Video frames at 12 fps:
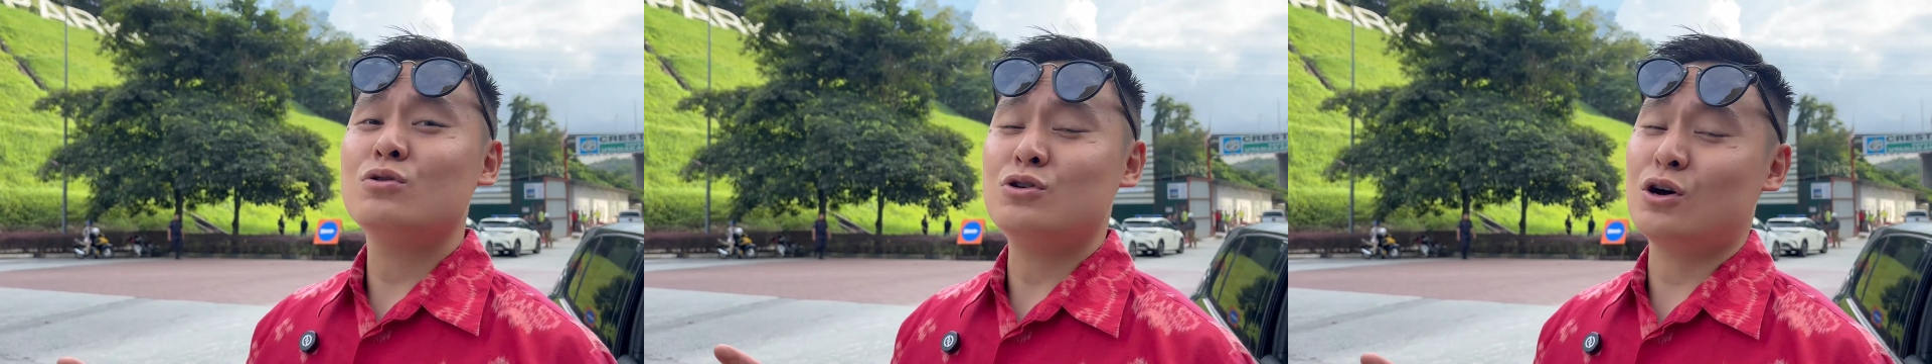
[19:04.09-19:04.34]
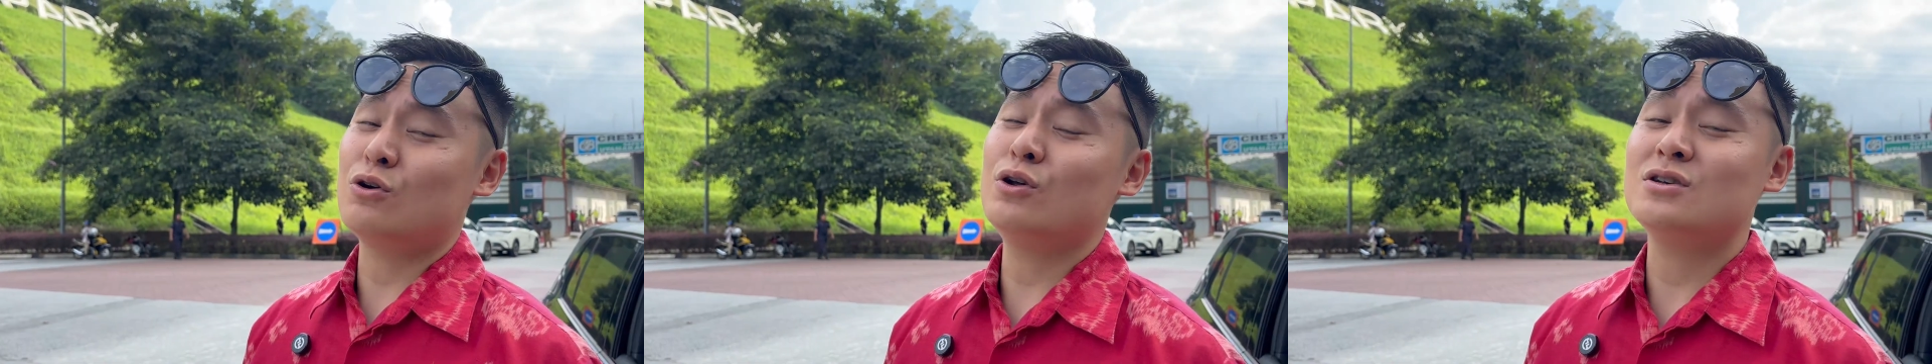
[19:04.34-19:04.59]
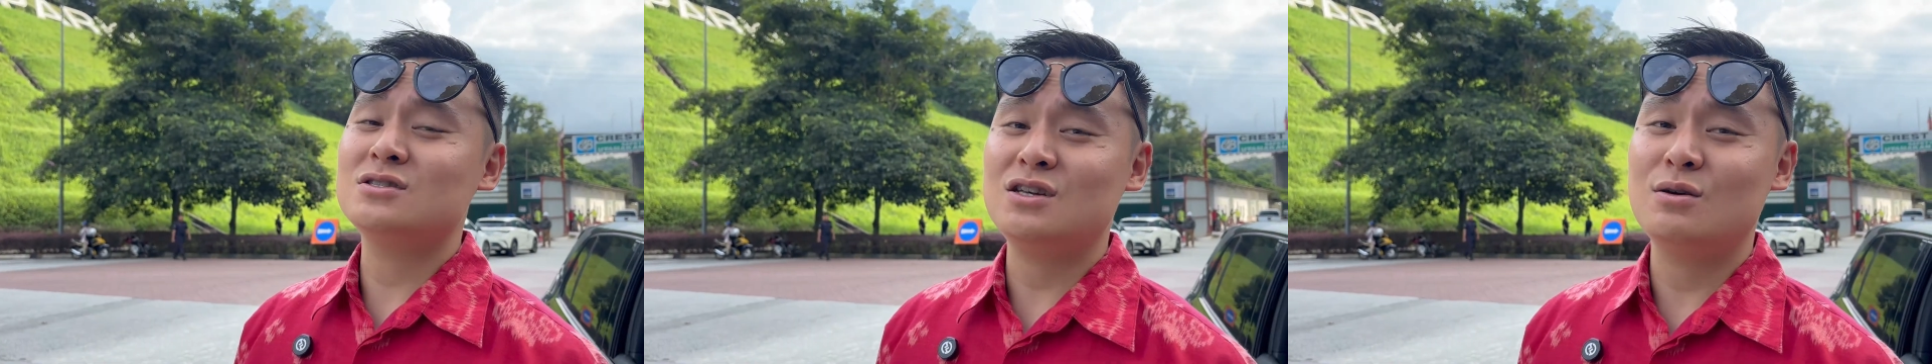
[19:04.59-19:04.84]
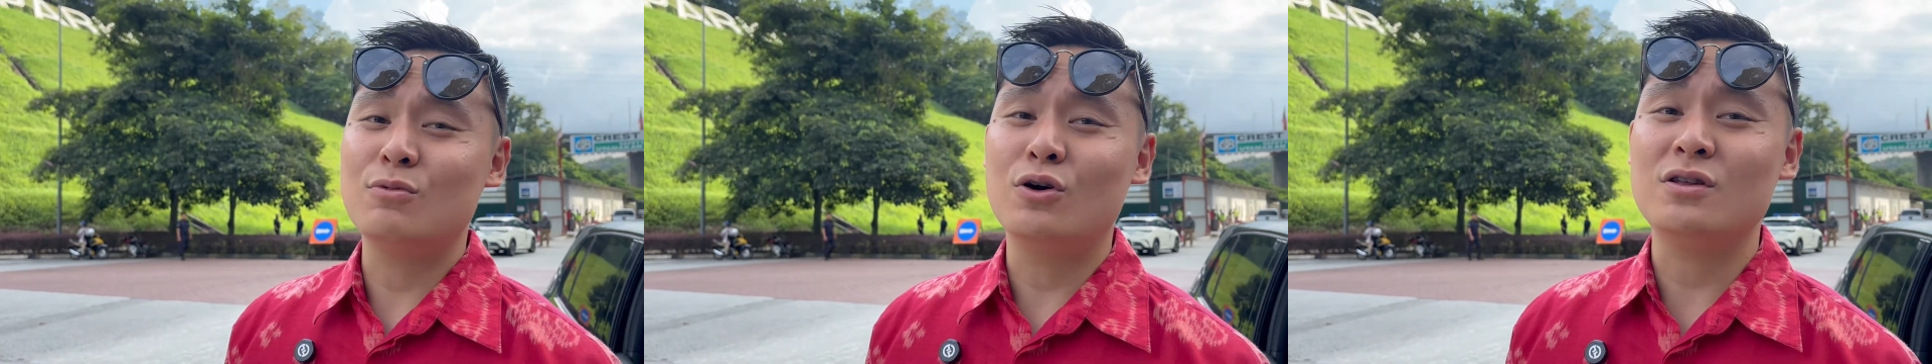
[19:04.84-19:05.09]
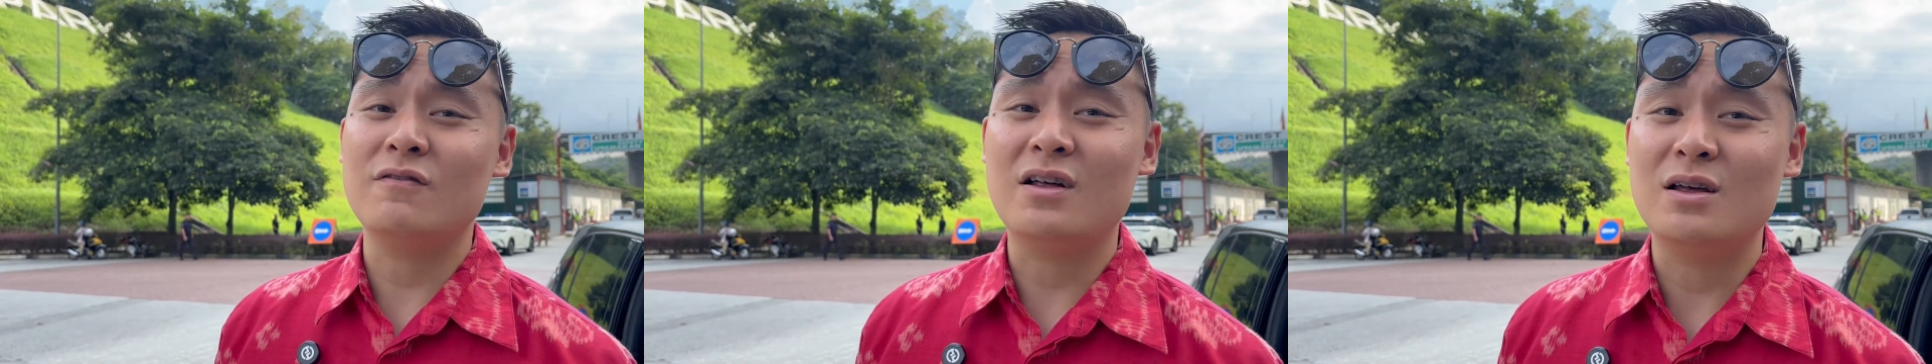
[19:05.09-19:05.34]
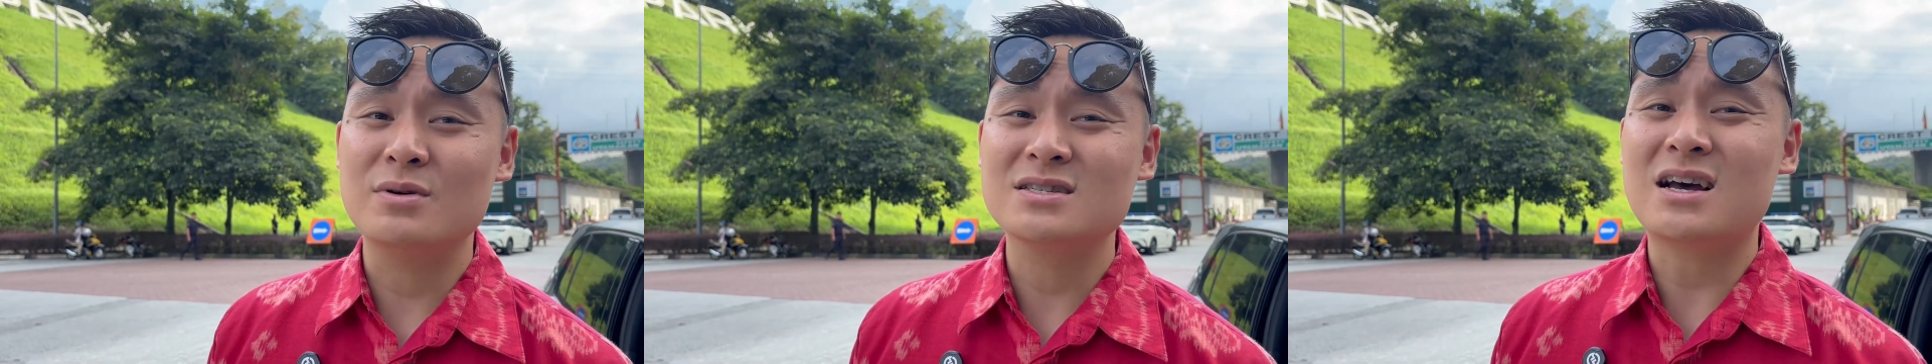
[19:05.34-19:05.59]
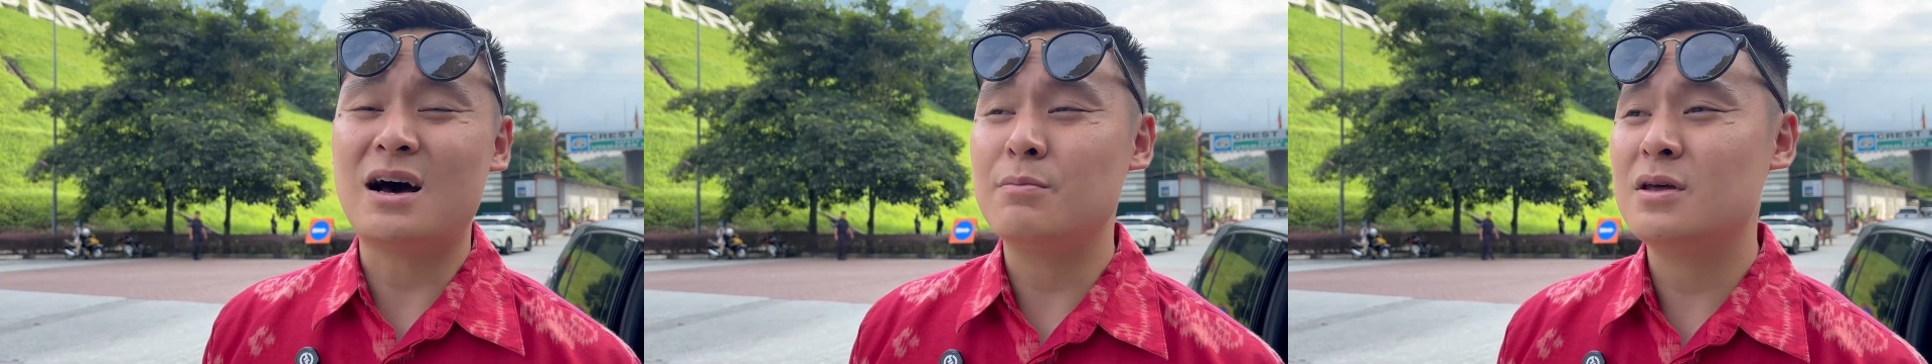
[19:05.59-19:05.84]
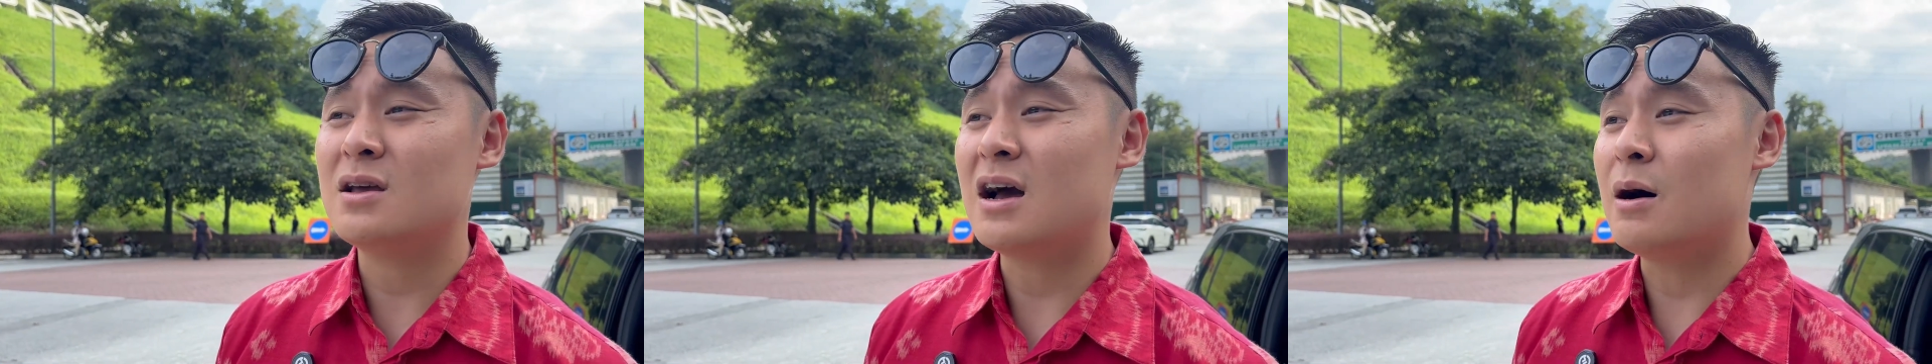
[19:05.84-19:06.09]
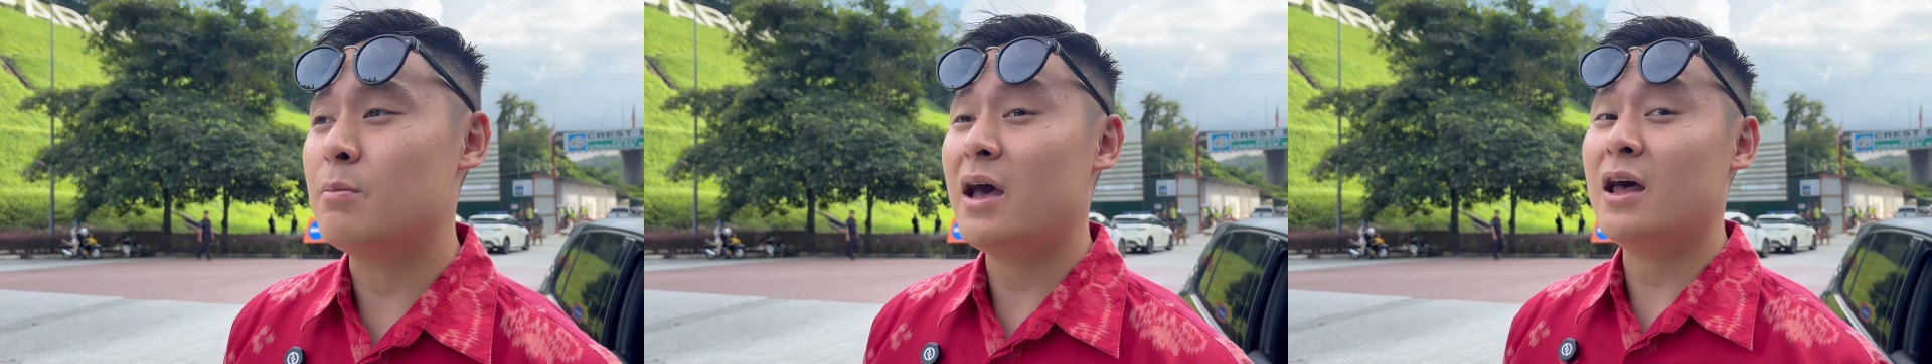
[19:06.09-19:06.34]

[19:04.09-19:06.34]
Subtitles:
You're going to see more developments coming up,